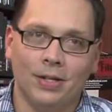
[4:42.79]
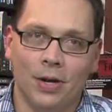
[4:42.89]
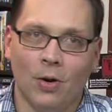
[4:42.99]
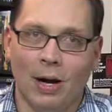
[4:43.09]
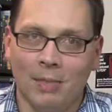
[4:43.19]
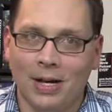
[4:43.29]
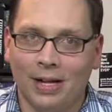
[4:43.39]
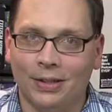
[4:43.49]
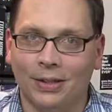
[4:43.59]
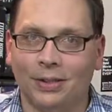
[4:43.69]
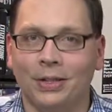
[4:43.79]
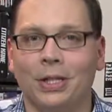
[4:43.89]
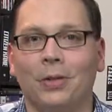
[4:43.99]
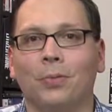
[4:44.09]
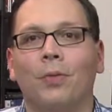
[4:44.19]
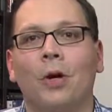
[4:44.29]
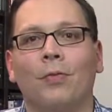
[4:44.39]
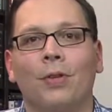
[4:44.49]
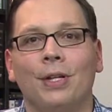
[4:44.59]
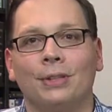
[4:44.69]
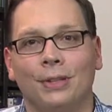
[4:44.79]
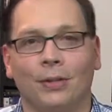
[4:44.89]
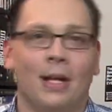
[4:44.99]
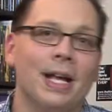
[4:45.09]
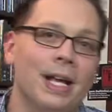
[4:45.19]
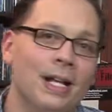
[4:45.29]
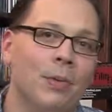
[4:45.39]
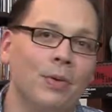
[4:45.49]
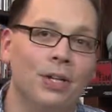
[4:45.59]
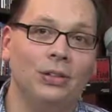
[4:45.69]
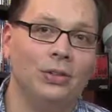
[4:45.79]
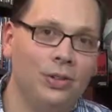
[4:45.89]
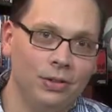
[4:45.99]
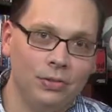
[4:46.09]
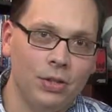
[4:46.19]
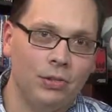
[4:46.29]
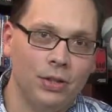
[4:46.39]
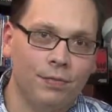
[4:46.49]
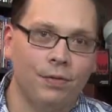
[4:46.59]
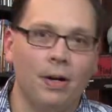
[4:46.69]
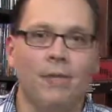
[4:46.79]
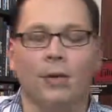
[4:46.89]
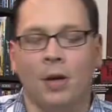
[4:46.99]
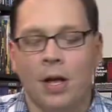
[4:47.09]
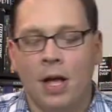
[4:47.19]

No, I'm not going to, fall for this. And they're like, hey, come with us. You can, live forever.